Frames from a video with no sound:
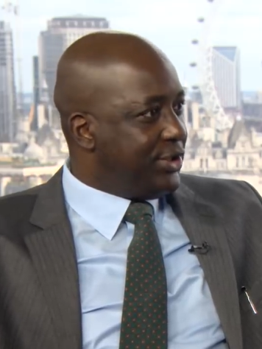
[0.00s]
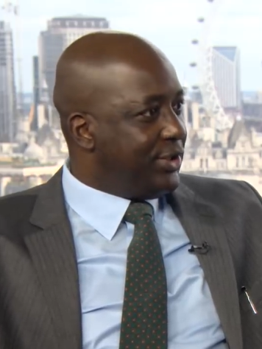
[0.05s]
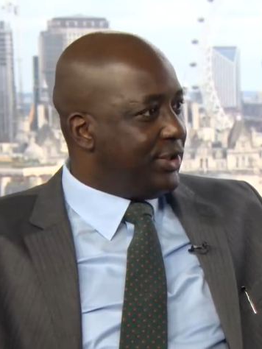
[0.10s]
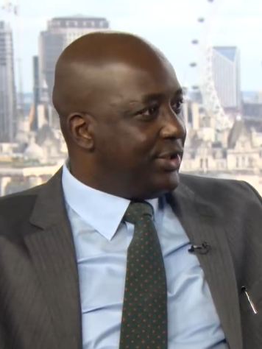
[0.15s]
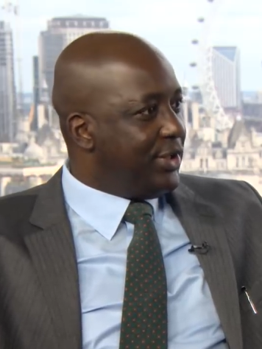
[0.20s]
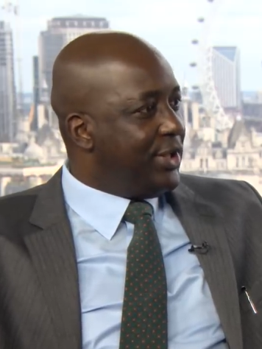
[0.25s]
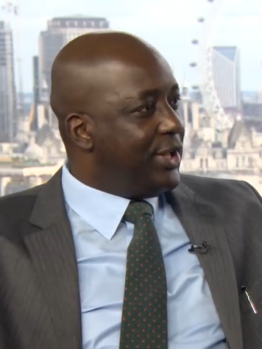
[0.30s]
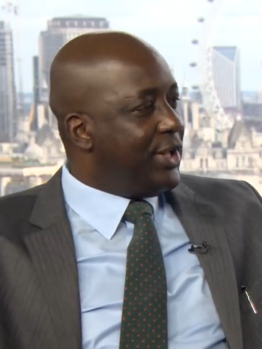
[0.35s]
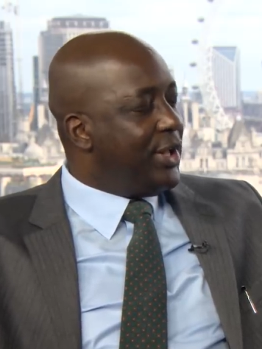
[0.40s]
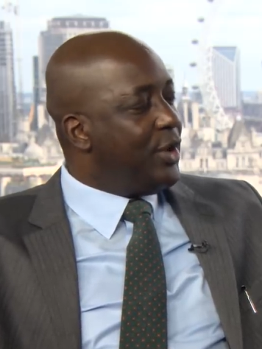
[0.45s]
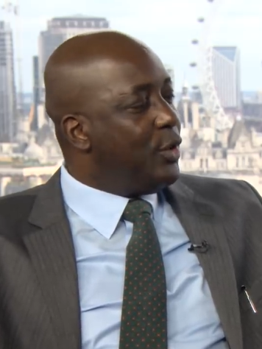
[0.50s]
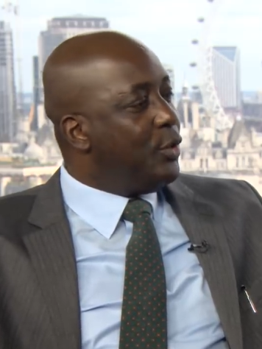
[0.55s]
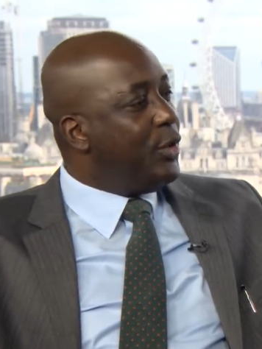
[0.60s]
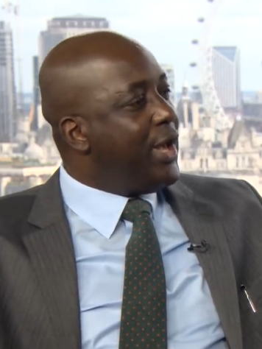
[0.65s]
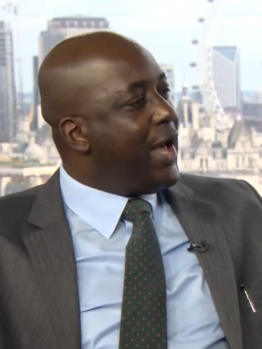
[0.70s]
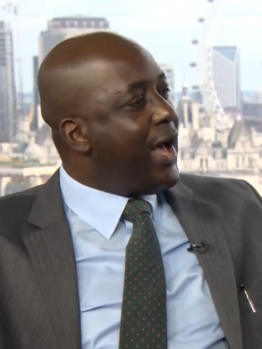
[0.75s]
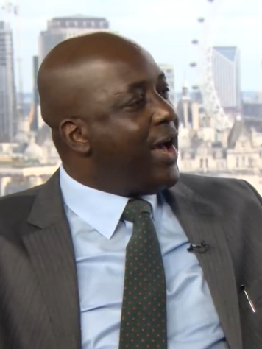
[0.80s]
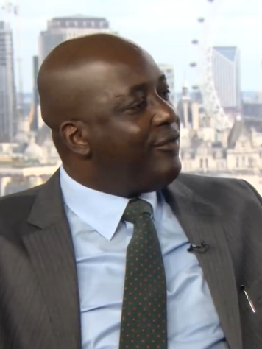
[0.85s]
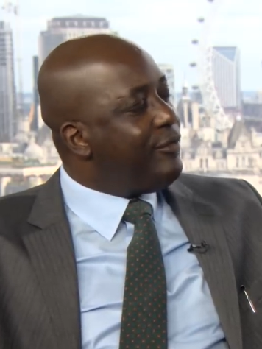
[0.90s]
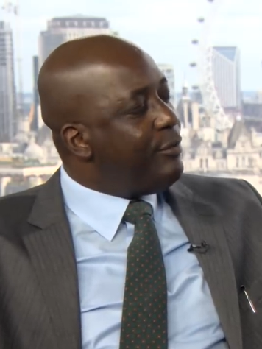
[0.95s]
Mm.
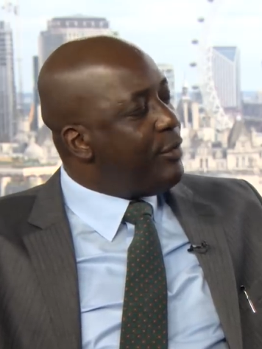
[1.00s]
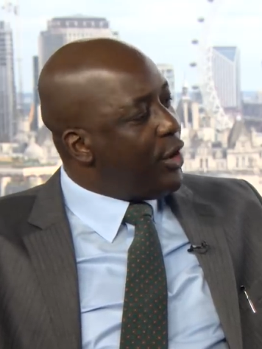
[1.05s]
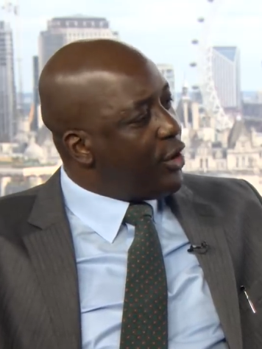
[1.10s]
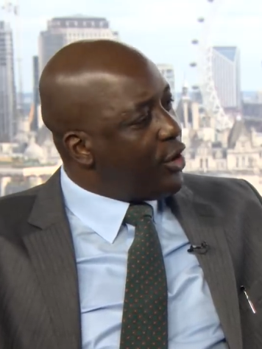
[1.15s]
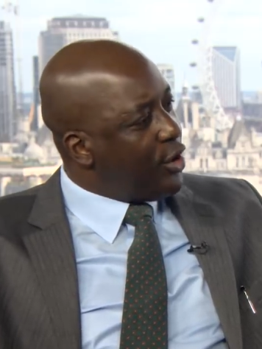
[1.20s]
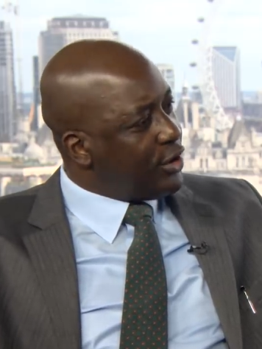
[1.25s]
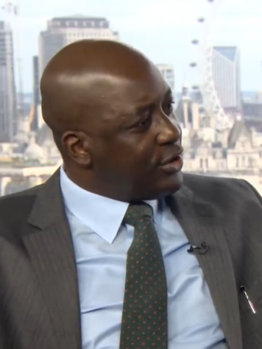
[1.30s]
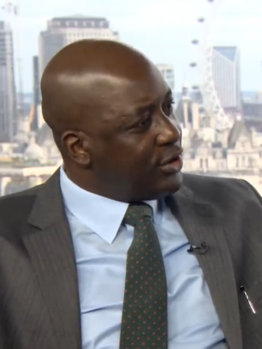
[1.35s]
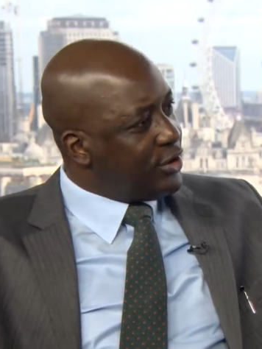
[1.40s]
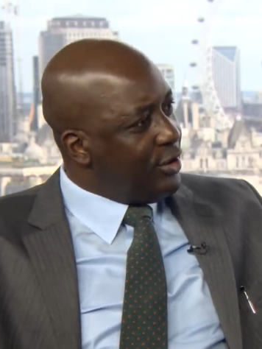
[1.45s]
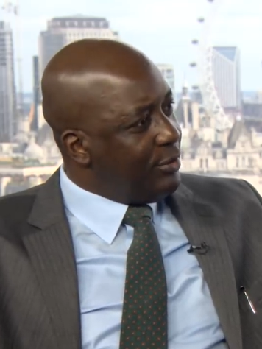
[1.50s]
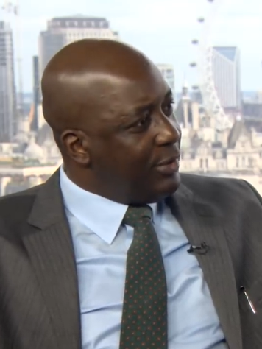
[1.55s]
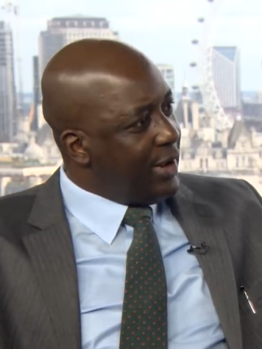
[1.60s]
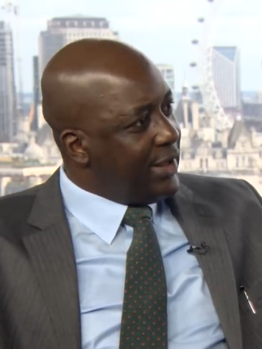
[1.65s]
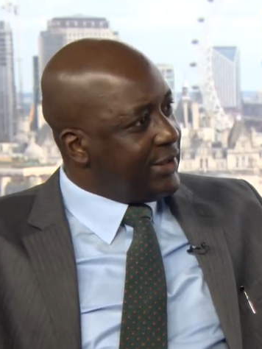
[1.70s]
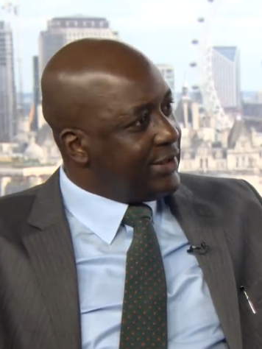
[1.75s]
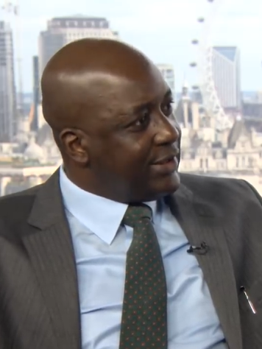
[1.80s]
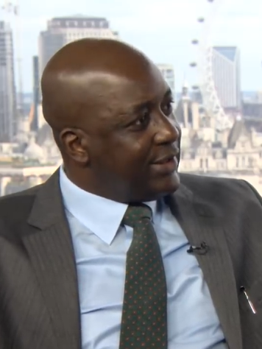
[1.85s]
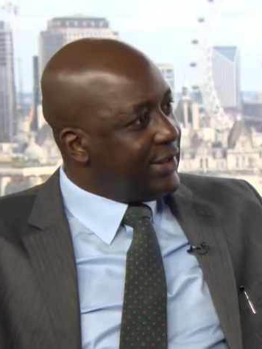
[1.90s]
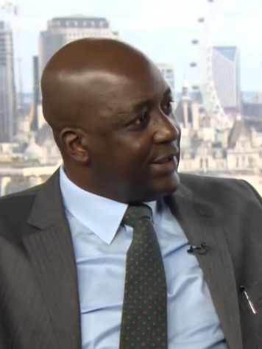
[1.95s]
we have more
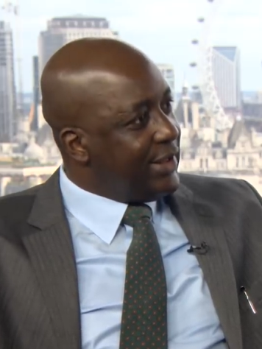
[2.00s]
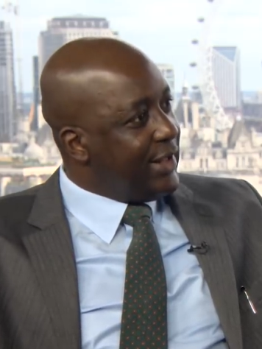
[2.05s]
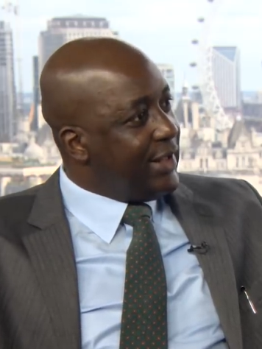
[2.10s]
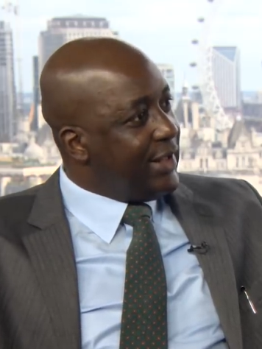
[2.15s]
customers